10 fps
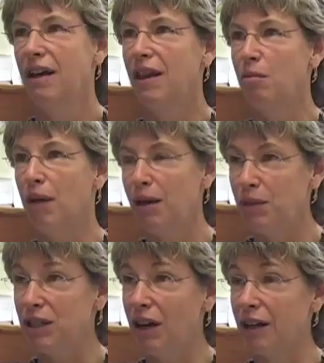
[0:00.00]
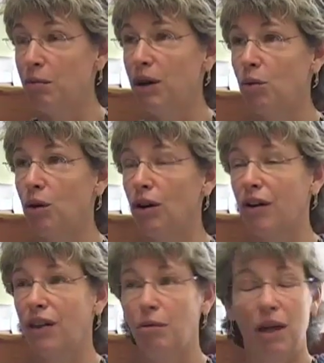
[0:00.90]
They might be talking about
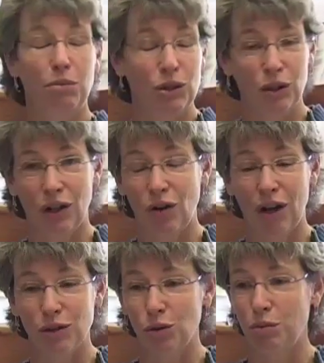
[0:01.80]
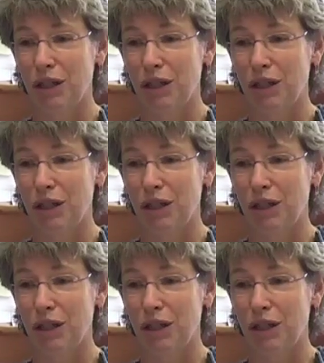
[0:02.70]
work, they might be doing a crossword